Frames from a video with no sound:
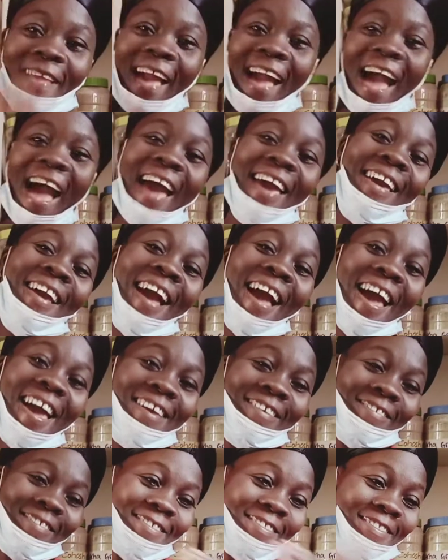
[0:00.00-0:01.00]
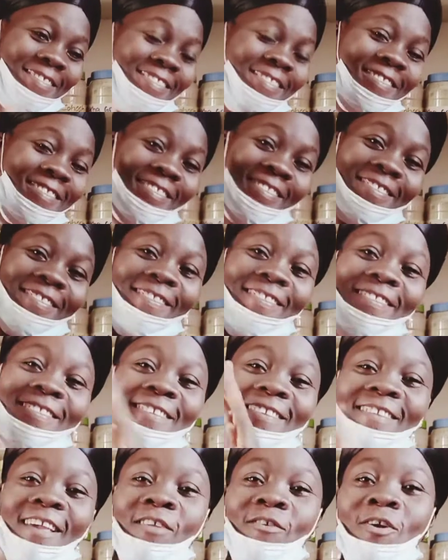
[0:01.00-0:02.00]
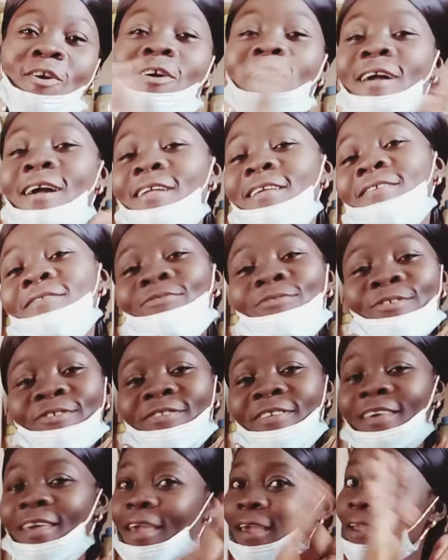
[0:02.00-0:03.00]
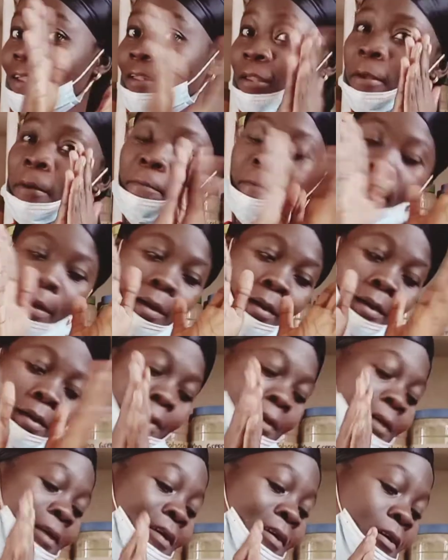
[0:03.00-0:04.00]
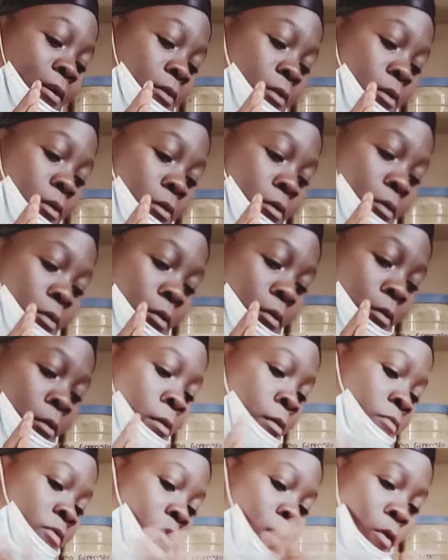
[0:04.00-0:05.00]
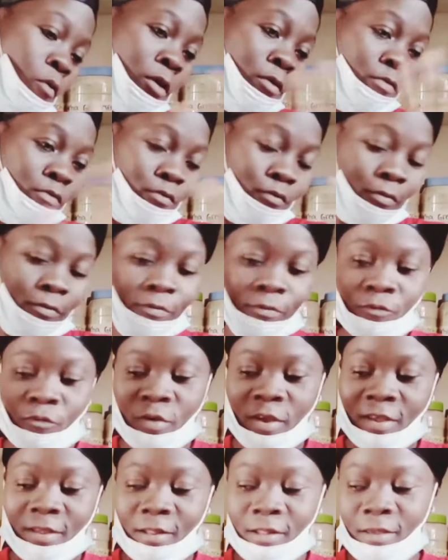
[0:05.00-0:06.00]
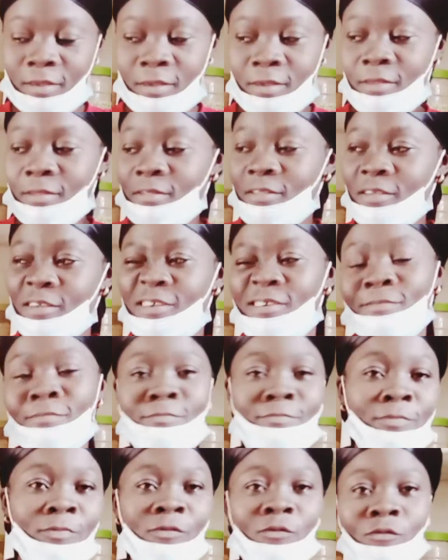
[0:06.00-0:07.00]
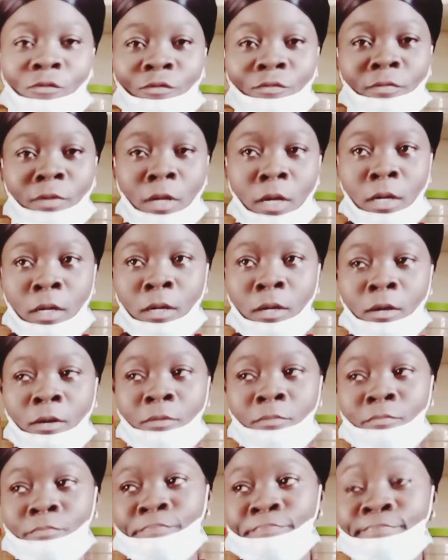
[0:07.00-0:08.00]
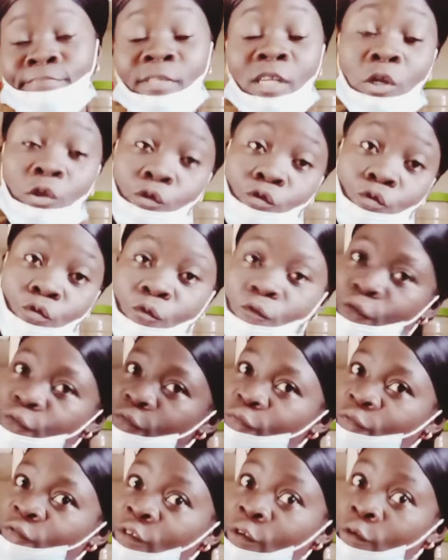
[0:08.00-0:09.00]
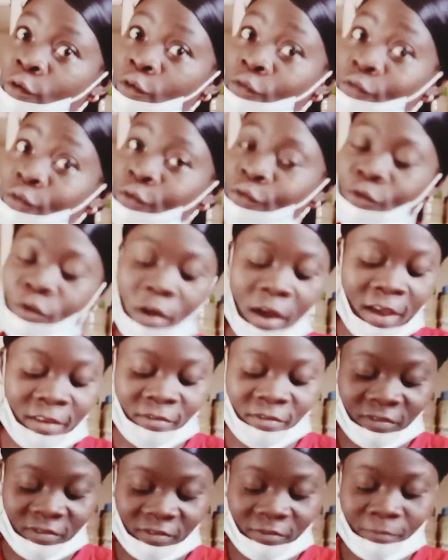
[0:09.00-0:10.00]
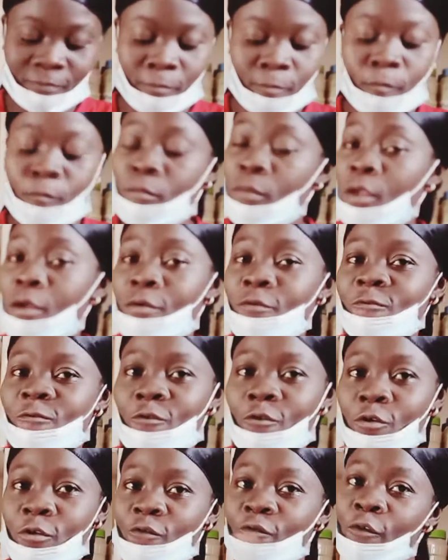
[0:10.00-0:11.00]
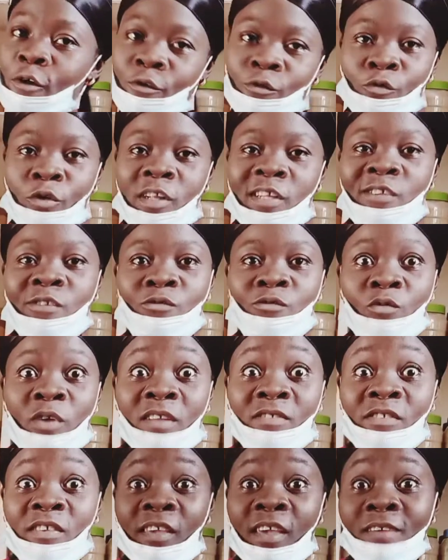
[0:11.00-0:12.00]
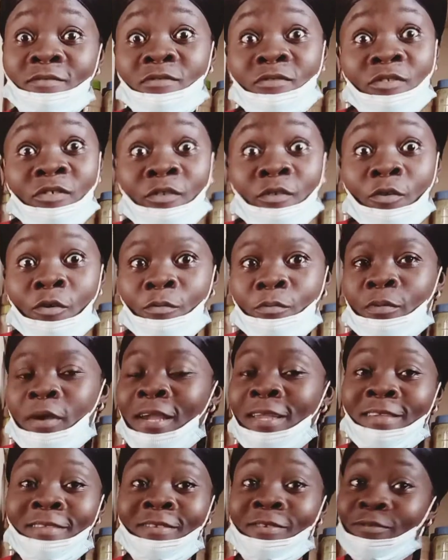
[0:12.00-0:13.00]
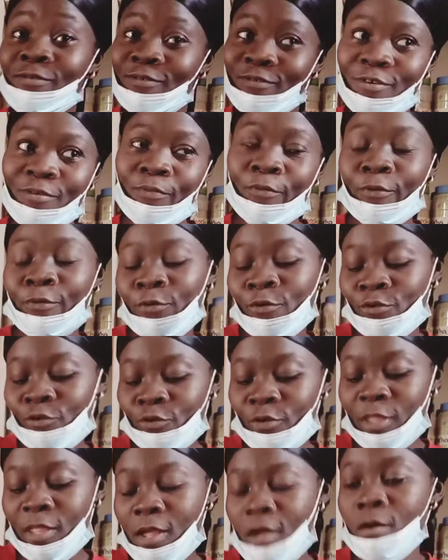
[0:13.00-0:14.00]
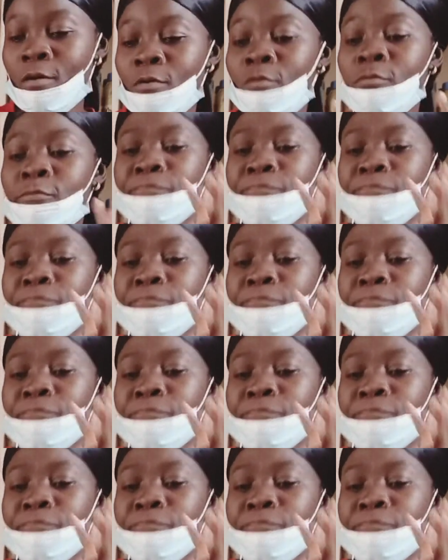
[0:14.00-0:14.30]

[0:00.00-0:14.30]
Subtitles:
Hi guys, these are the organics once again. I'm back. So I want to quickly do two video for you guys. So the first one is weight gain syrup, anything syrup production. Now